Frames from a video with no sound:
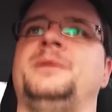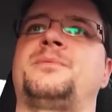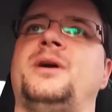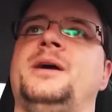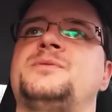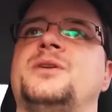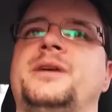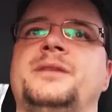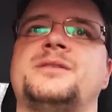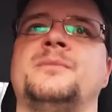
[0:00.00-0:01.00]
Perhaps I'll
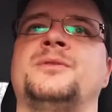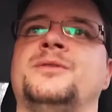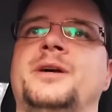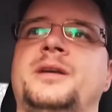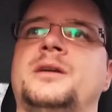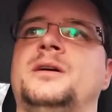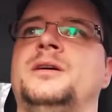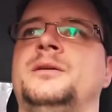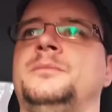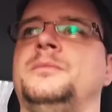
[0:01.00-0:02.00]
get something like
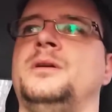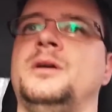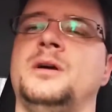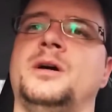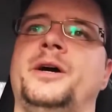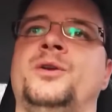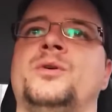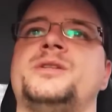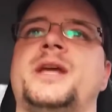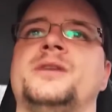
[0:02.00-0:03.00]
a
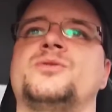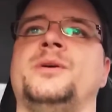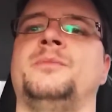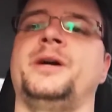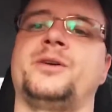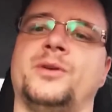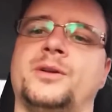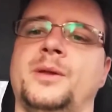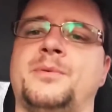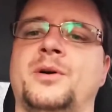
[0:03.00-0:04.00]
noise-canceling mic or a
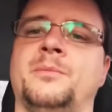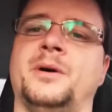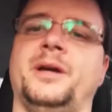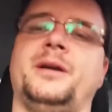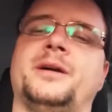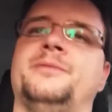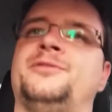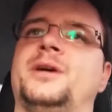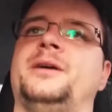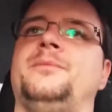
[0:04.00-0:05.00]
clip-on mic.
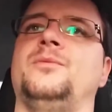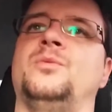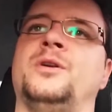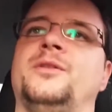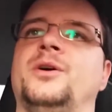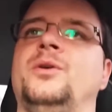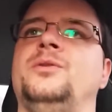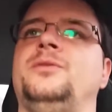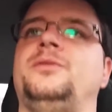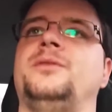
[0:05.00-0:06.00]
I've got one of
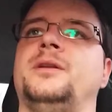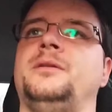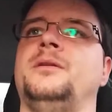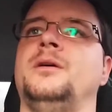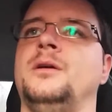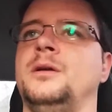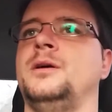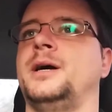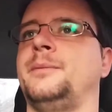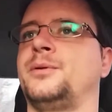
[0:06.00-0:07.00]
those that
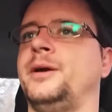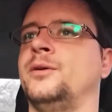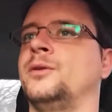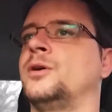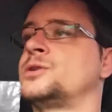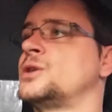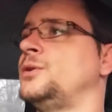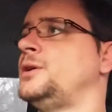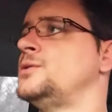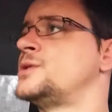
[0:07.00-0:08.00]
I plan on also
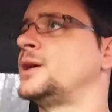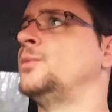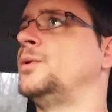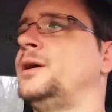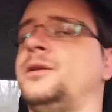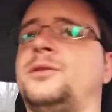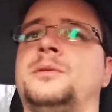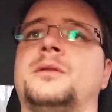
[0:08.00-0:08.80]
using with